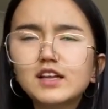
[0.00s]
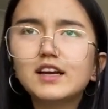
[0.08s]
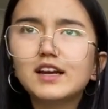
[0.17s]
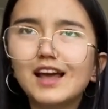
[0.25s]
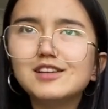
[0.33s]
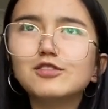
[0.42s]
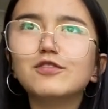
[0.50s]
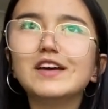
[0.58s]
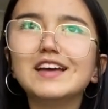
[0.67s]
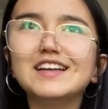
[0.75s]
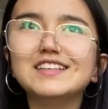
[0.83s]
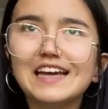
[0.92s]
native
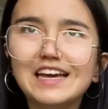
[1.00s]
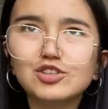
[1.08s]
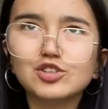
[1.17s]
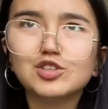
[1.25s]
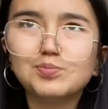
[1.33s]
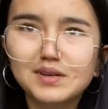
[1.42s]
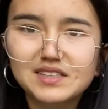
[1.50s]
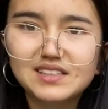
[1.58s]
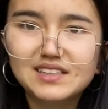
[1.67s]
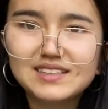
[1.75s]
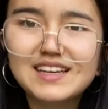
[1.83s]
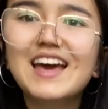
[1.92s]
endangered
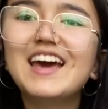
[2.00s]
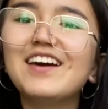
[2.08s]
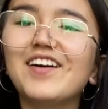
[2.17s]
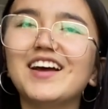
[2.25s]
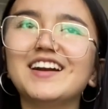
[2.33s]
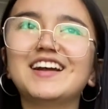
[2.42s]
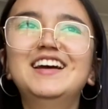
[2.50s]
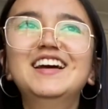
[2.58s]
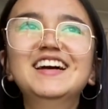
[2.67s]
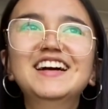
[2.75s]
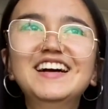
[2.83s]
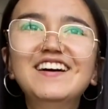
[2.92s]
species. Wait,
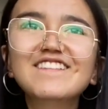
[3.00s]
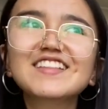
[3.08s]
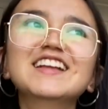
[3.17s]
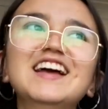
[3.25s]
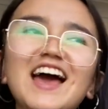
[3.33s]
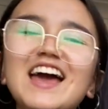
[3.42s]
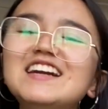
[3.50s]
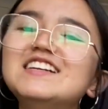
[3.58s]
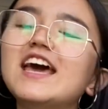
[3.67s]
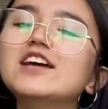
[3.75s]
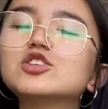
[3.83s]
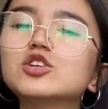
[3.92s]

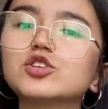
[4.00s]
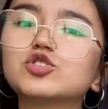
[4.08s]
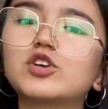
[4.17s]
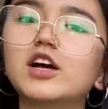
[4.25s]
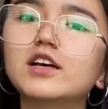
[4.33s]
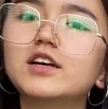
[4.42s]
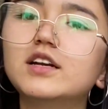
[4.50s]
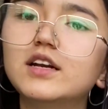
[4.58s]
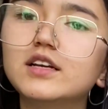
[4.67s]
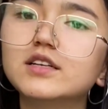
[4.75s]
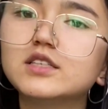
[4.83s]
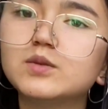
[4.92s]
endangered Australian
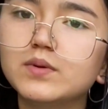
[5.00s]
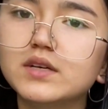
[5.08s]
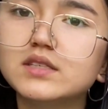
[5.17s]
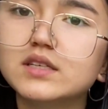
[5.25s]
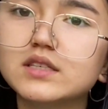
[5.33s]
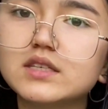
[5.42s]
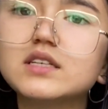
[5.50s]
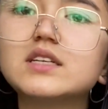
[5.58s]
species.